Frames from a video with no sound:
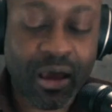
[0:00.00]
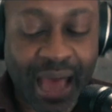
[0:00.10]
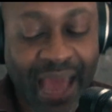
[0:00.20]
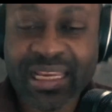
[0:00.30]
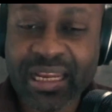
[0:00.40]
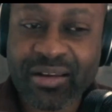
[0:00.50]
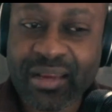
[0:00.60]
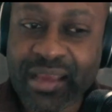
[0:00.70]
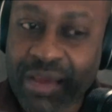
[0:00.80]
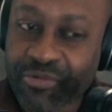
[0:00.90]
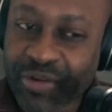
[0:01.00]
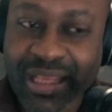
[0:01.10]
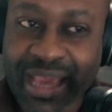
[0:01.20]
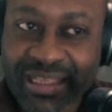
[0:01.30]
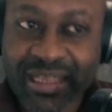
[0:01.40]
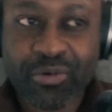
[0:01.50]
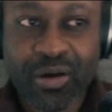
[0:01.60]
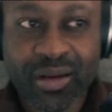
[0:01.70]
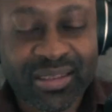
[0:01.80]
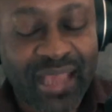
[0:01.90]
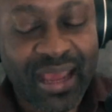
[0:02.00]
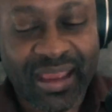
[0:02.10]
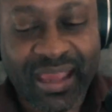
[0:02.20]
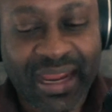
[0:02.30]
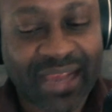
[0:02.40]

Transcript: look, I didn't want an aesthetic,